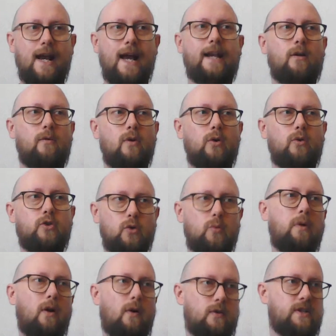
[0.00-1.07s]
and I wrote 2
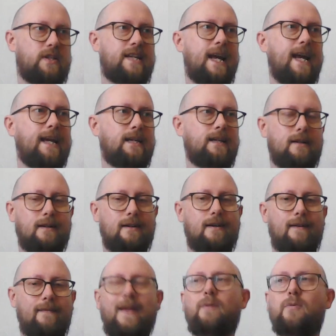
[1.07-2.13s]
blogs a day.
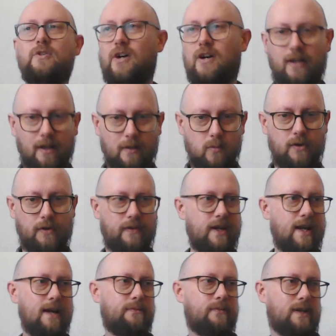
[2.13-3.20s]
That was hardly worth
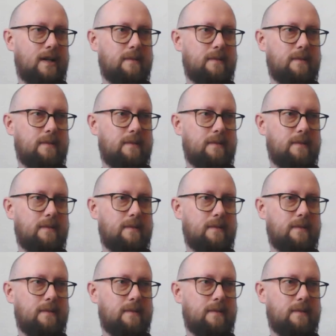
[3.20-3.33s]
the effort.